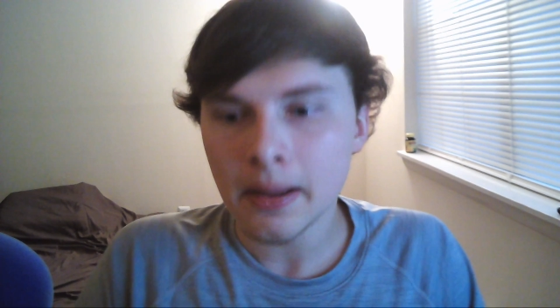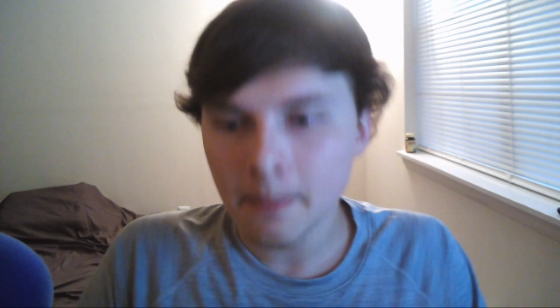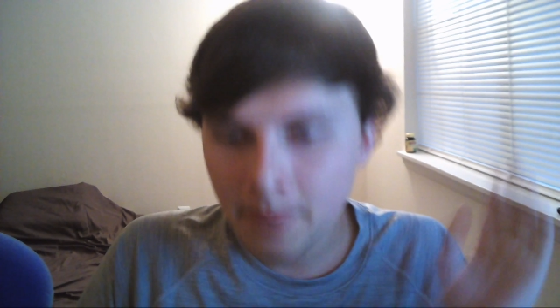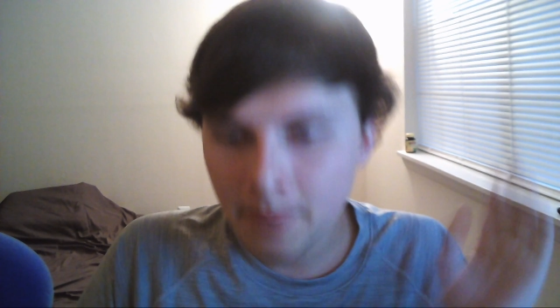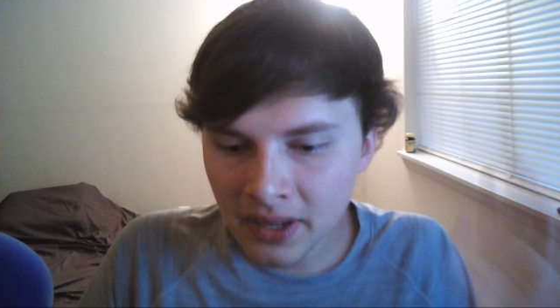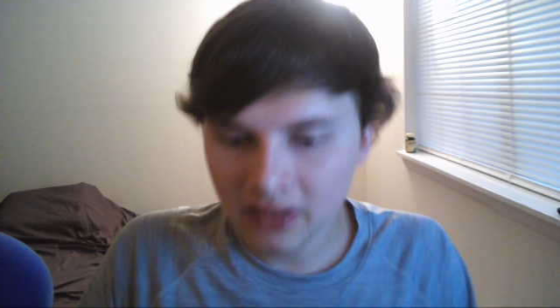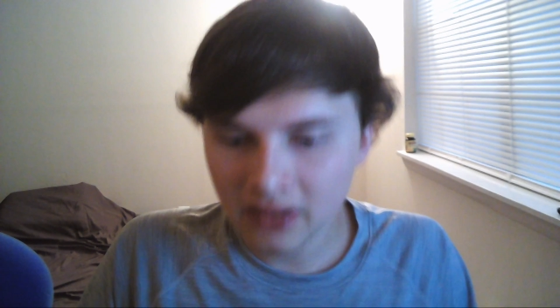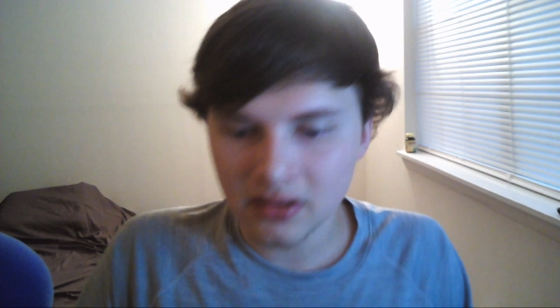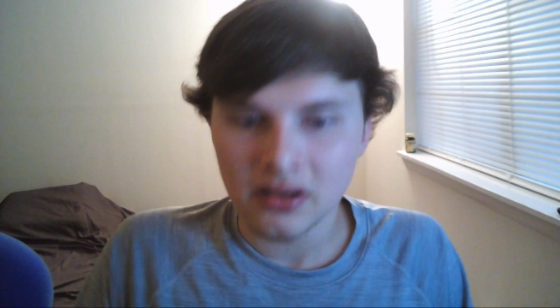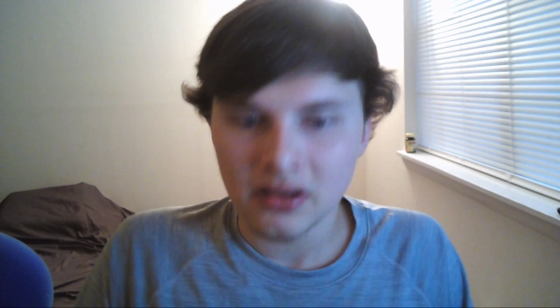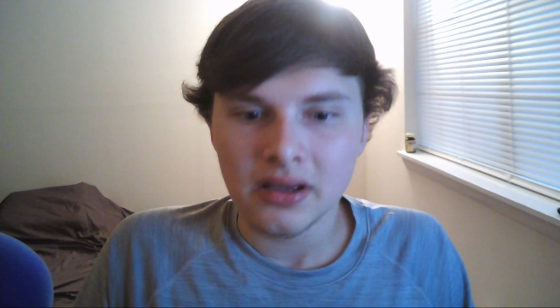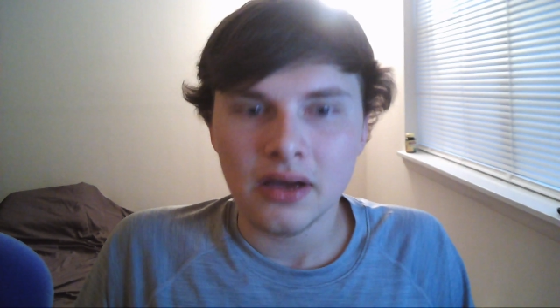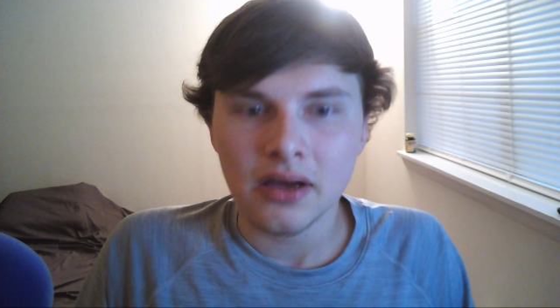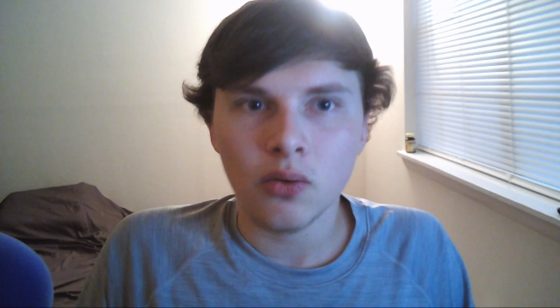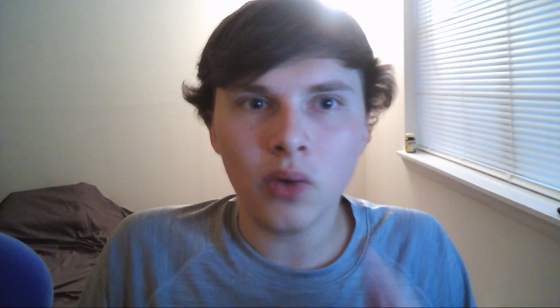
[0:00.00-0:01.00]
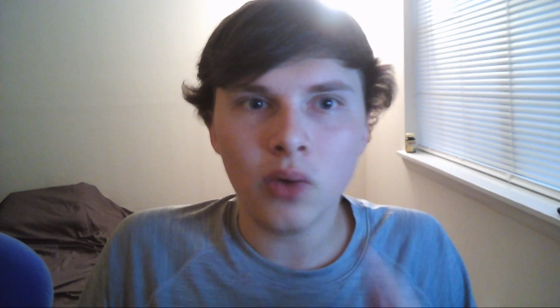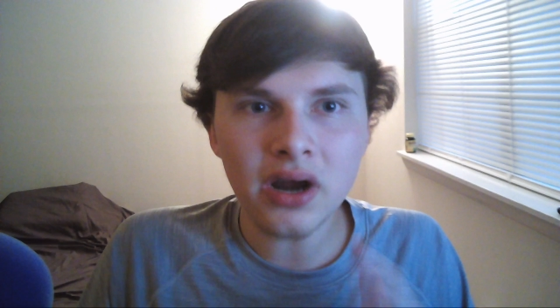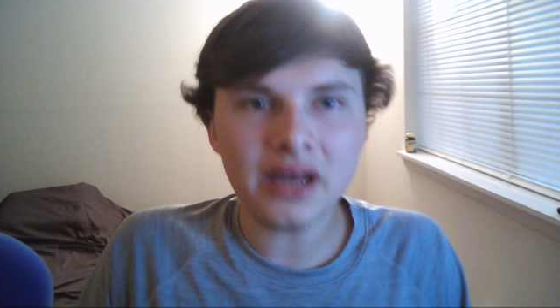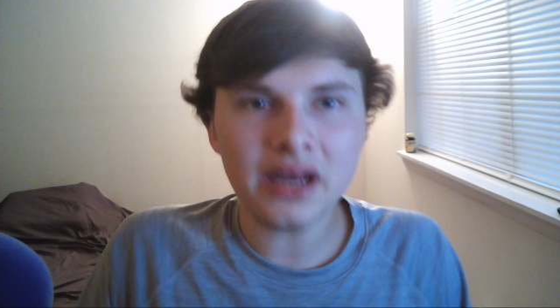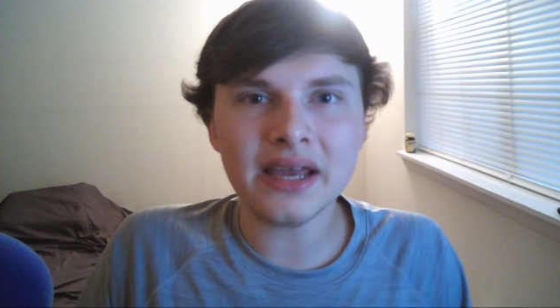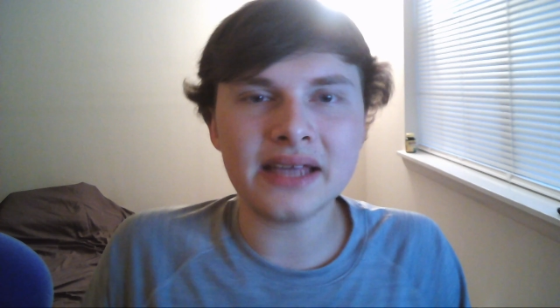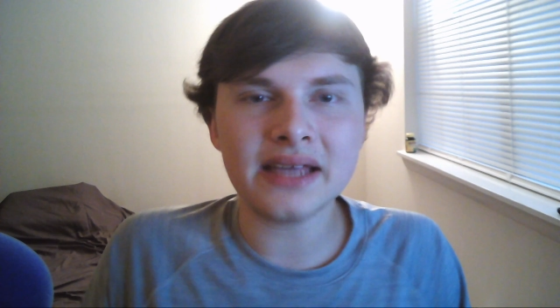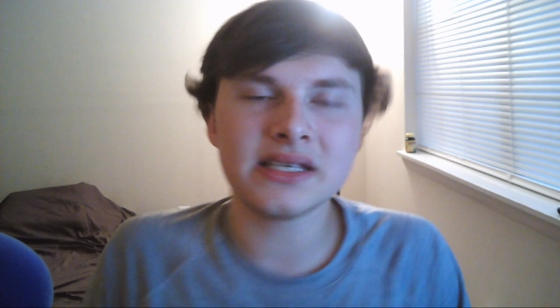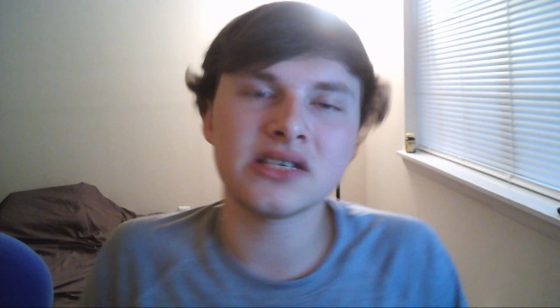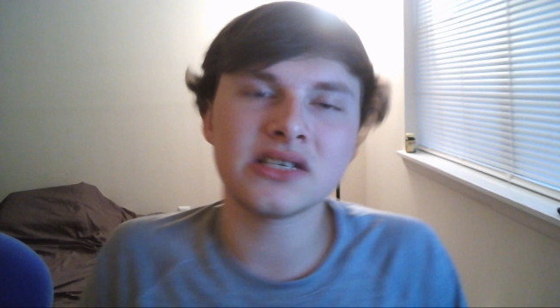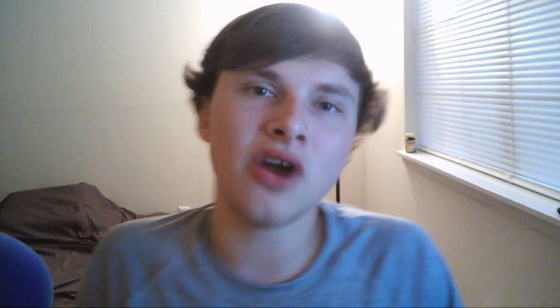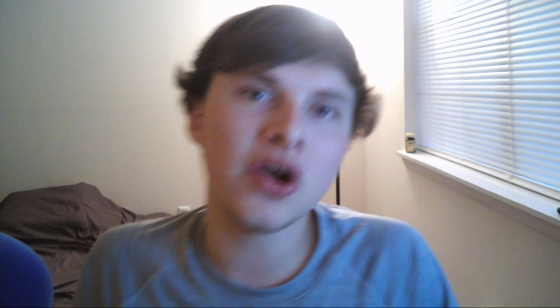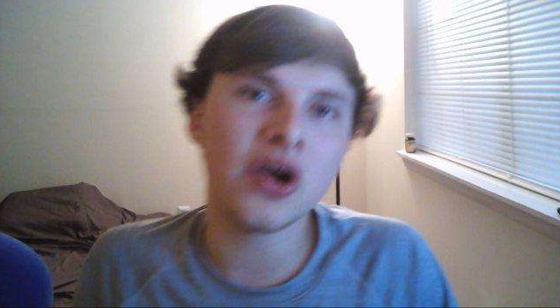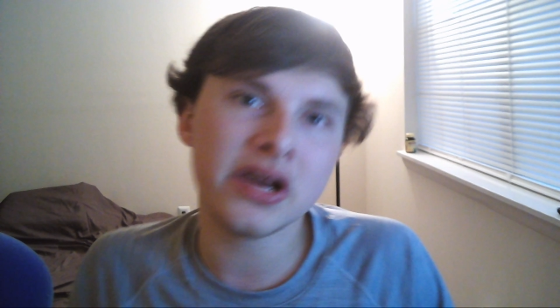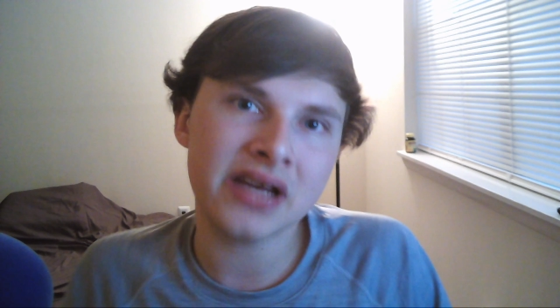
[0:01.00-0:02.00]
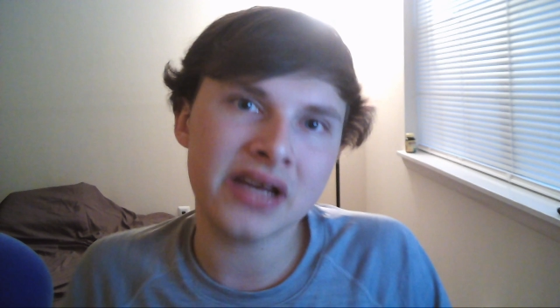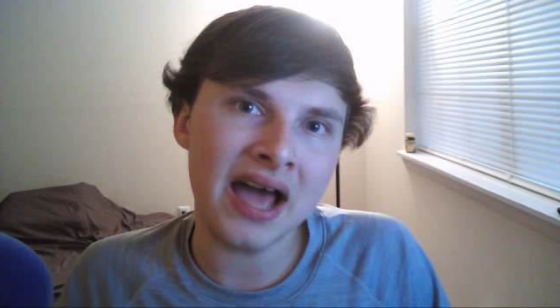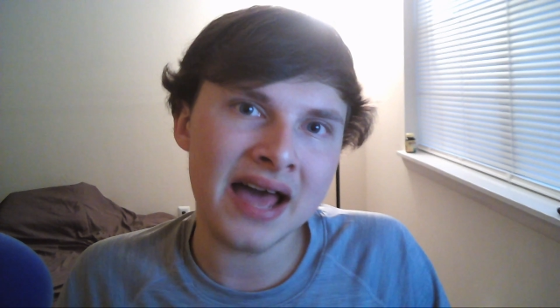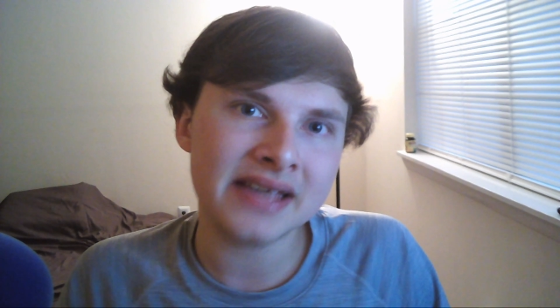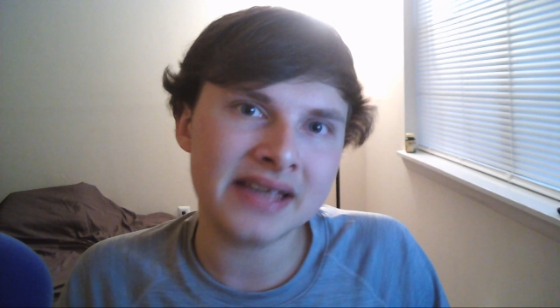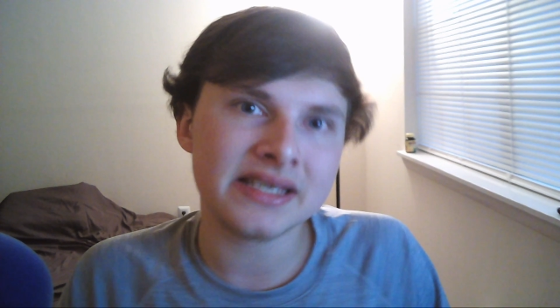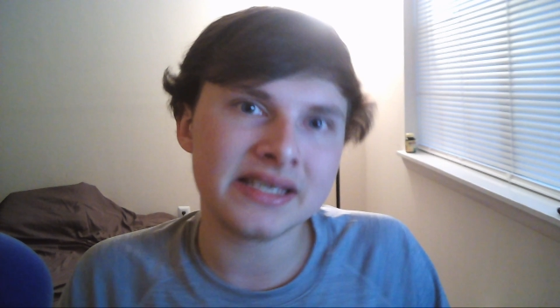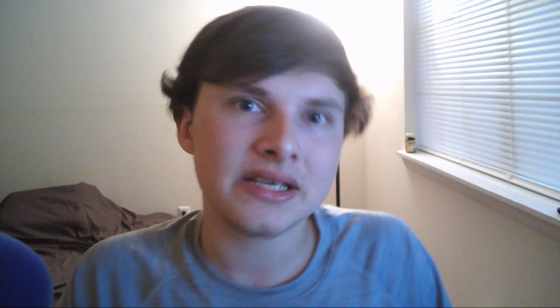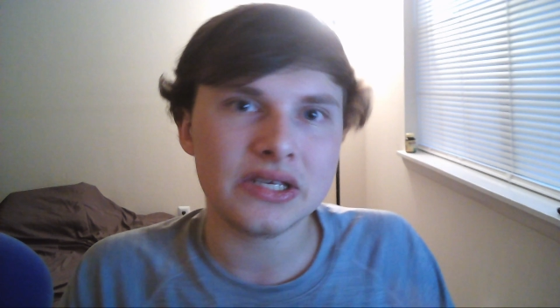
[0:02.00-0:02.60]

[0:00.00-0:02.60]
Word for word: But we're gonna get started, guys.